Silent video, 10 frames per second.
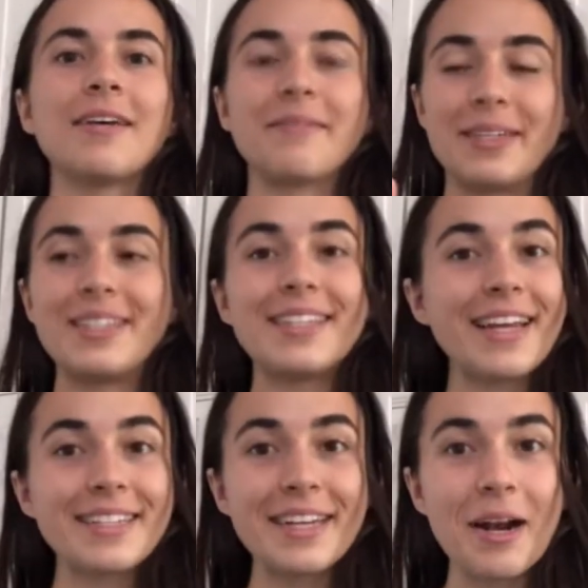what
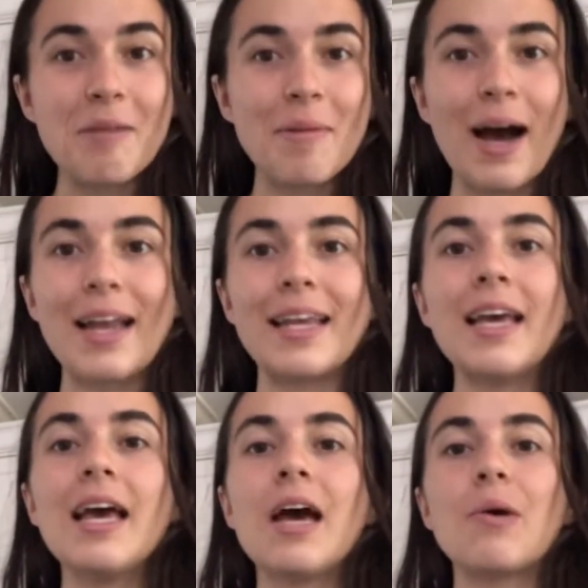stays in our body,
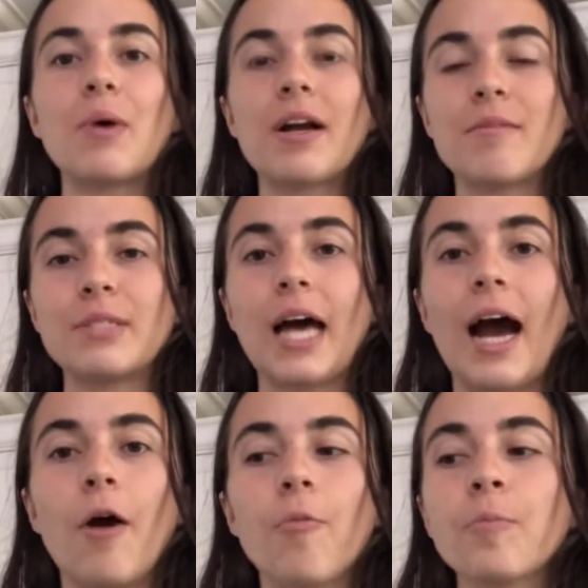and what comes
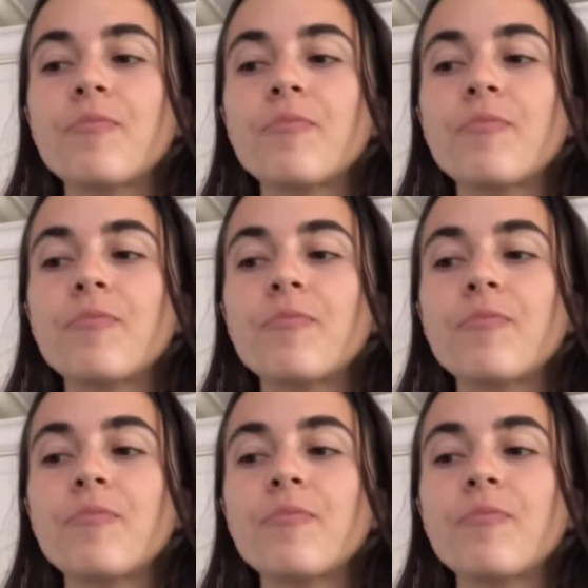out.